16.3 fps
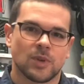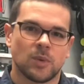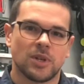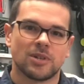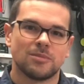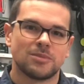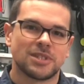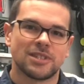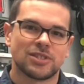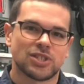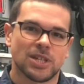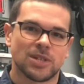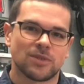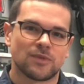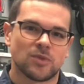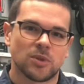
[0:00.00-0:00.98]
Welcome to the
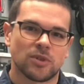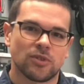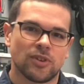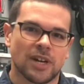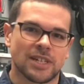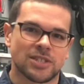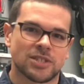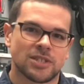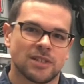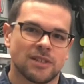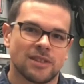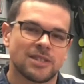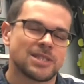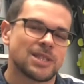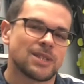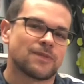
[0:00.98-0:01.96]
Checkered Floor Garage.
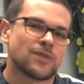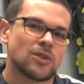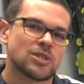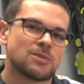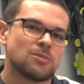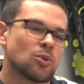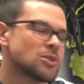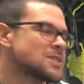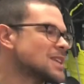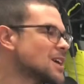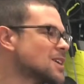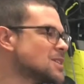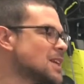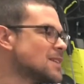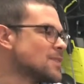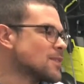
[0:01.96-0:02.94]
This is the first
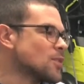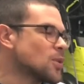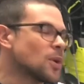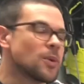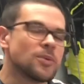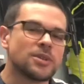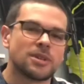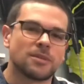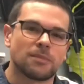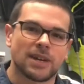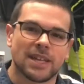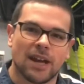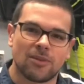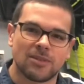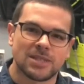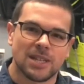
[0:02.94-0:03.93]
motorcycle I've ever owned, my
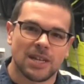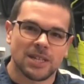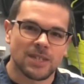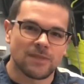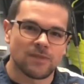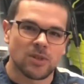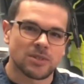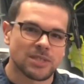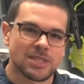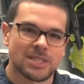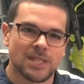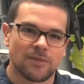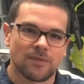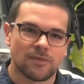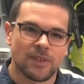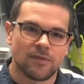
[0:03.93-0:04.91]
Kawasaki Vulcan
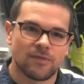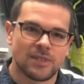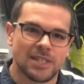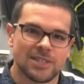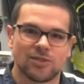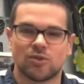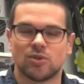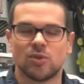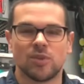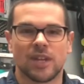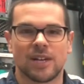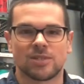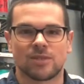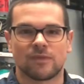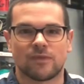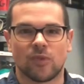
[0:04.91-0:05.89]
750. It's a
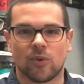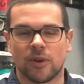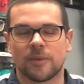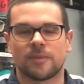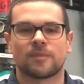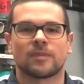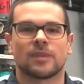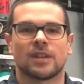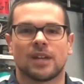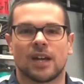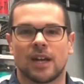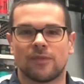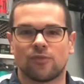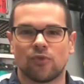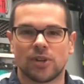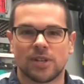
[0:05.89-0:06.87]
2004.
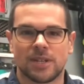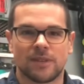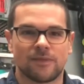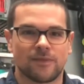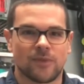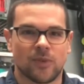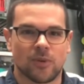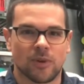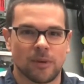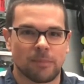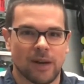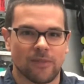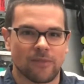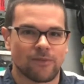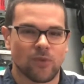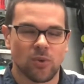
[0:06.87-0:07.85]
I've ridden it for
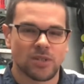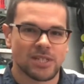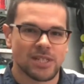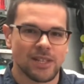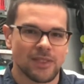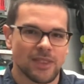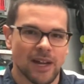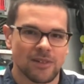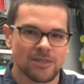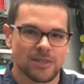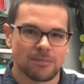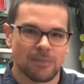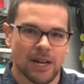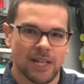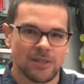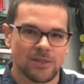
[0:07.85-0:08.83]
about 14,000
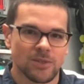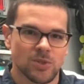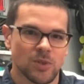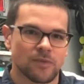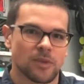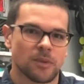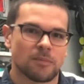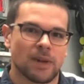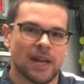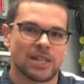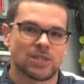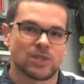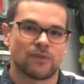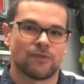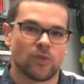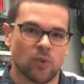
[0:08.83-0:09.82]
miles over the
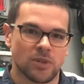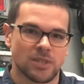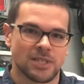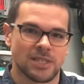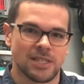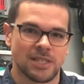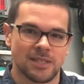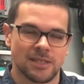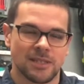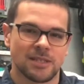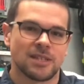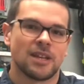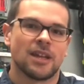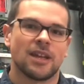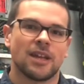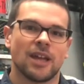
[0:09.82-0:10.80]
past 4 seasons,
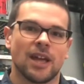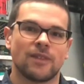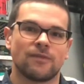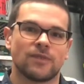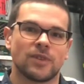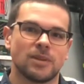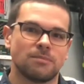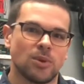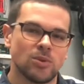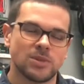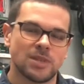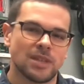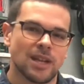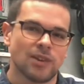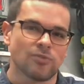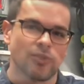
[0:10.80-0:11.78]
and for the most
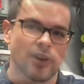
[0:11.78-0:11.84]
of that